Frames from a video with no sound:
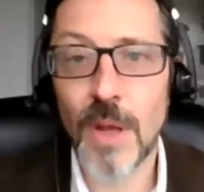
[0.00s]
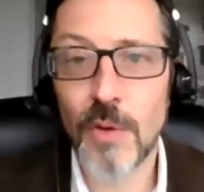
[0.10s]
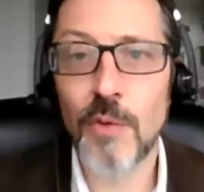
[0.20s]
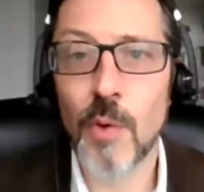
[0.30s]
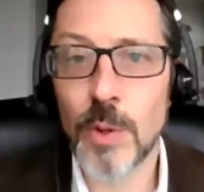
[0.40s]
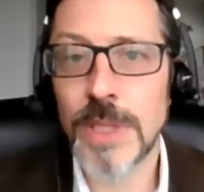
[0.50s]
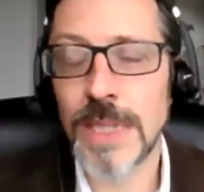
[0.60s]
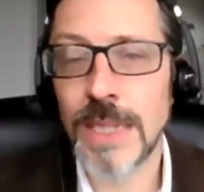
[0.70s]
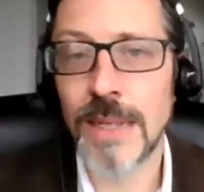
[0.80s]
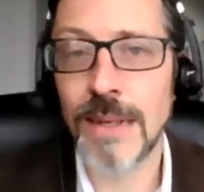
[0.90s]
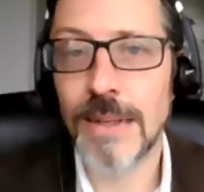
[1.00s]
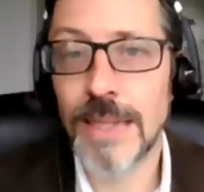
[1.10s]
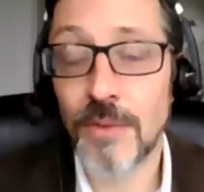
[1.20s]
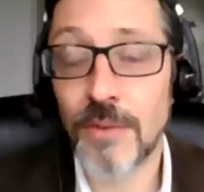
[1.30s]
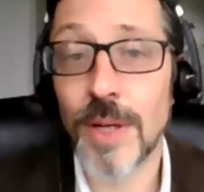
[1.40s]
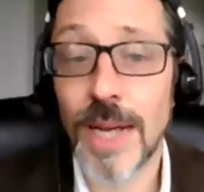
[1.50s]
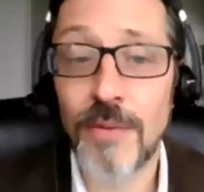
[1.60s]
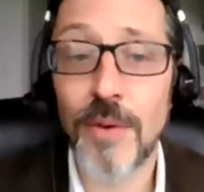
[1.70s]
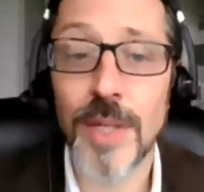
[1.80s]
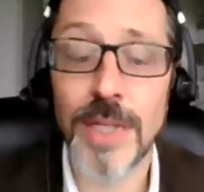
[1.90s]
14 different
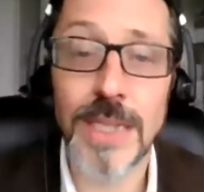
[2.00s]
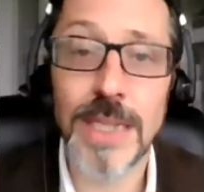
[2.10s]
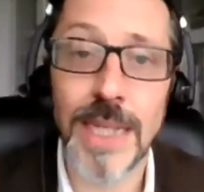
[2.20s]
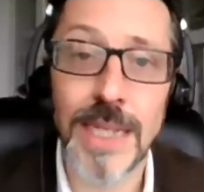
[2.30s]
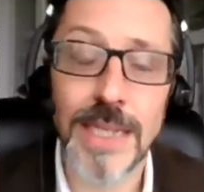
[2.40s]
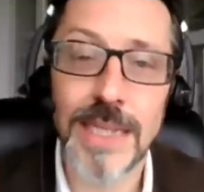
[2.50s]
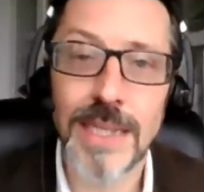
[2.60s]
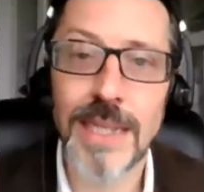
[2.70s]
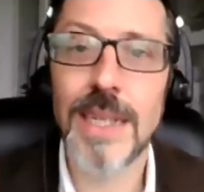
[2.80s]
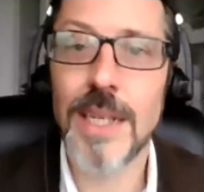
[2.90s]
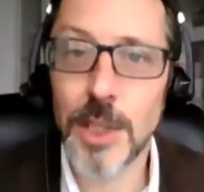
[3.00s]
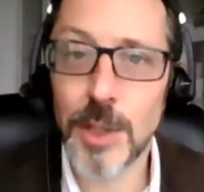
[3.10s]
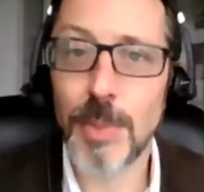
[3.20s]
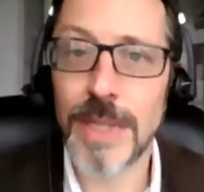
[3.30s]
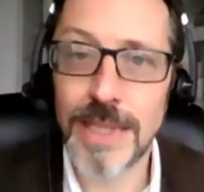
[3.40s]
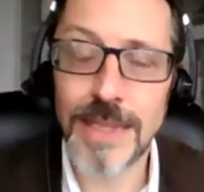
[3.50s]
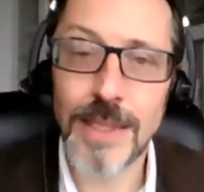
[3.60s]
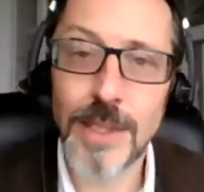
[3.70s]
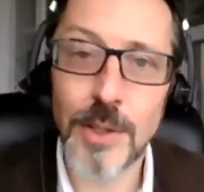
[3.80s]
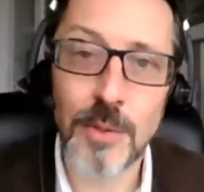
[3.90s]
African states split
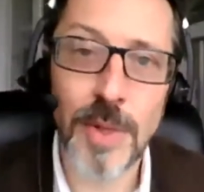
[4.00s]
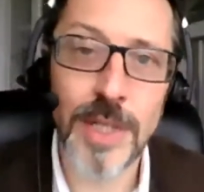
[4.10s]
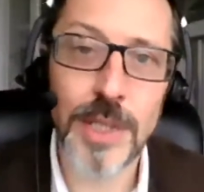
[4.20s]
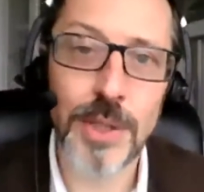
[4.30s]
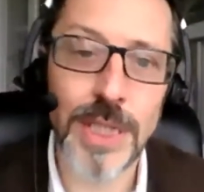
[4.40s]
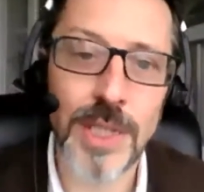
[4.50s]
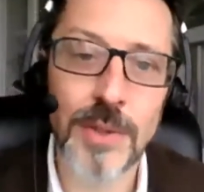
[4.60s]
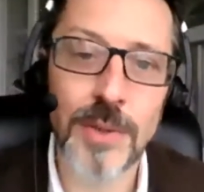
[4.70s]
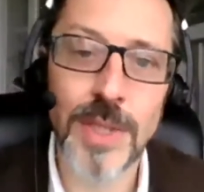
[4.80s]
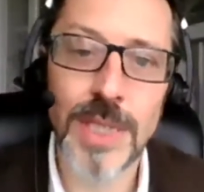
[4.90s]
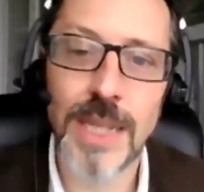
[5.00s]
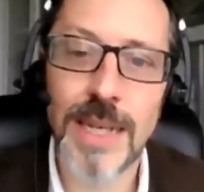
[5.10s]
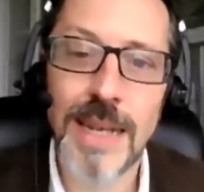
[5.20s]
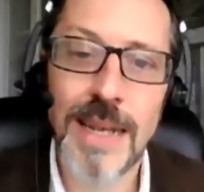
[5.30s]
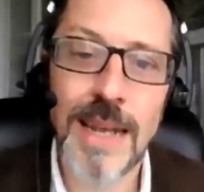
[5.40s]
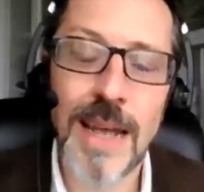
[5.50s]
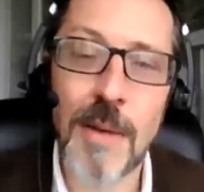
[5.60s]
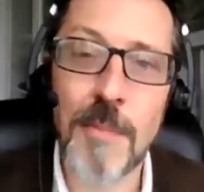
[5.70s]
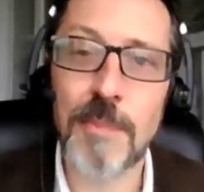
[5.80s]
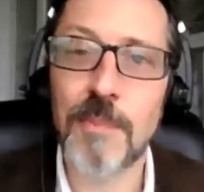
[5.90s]
into 2 monetary zones.
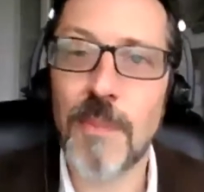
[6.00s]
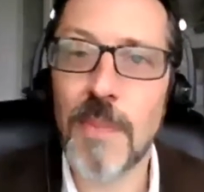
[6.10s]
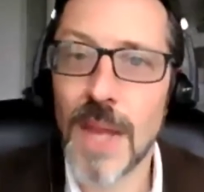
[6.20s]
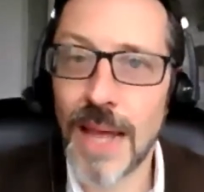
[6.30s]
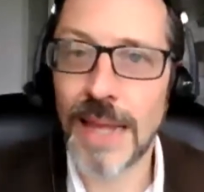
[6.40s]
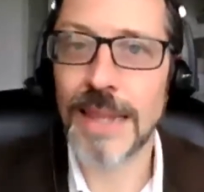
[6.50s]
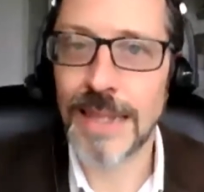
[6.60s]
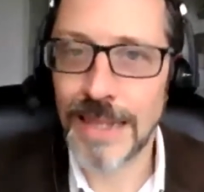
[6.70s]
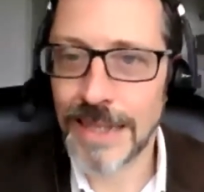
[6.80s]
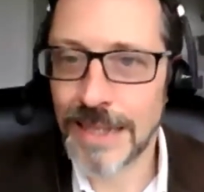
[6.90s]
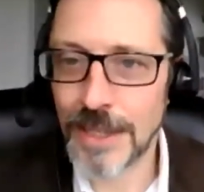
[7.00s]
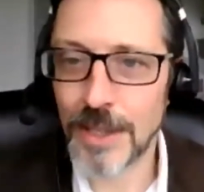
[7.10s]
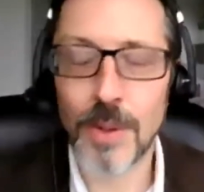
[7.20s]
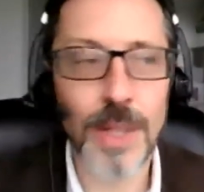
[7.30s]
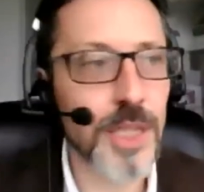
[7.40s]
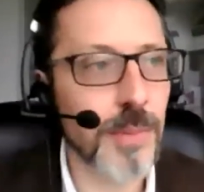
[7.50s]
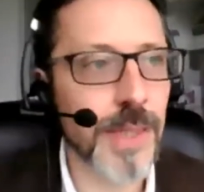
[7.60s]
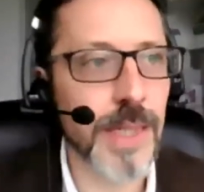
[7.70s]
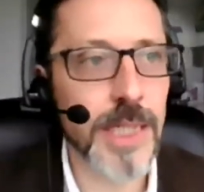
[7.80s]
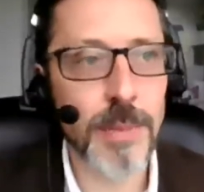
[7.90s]
And the question
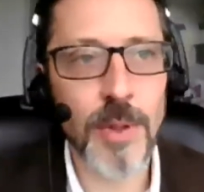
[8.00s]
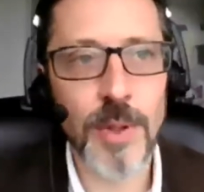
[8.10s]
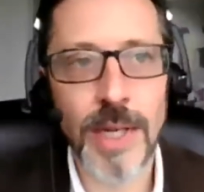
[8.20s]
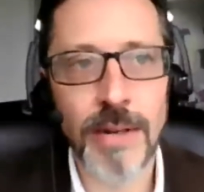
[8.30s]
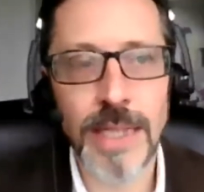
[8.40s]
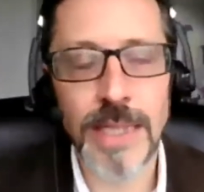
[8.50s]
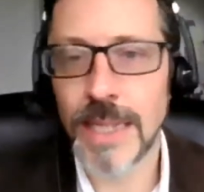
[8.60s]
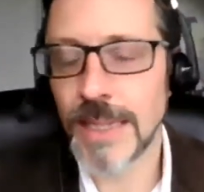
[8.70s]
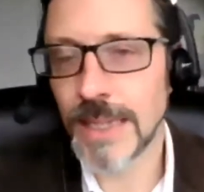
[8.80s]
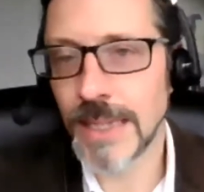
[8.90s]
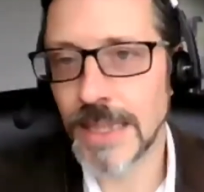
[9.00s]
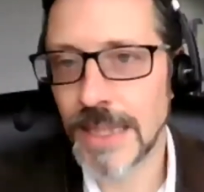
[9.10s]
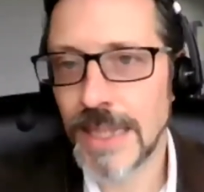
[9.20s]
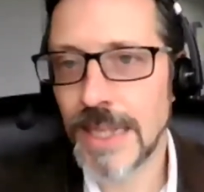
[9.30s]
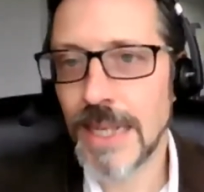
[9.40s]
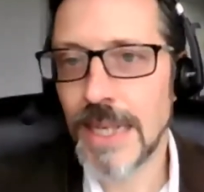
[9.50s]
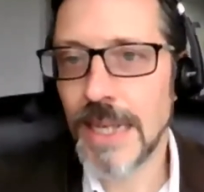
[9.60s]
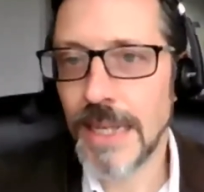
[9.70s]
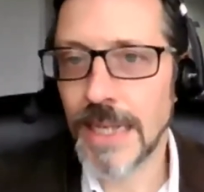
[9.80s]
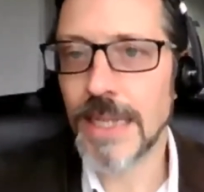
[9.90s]
being explored there, in a sense, is
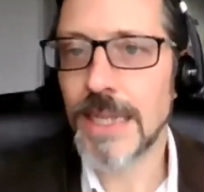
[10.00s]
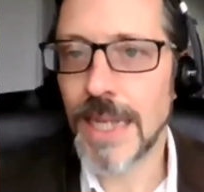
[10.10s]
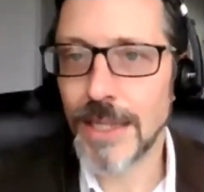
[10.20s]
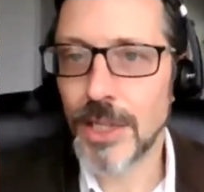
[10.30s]
the extent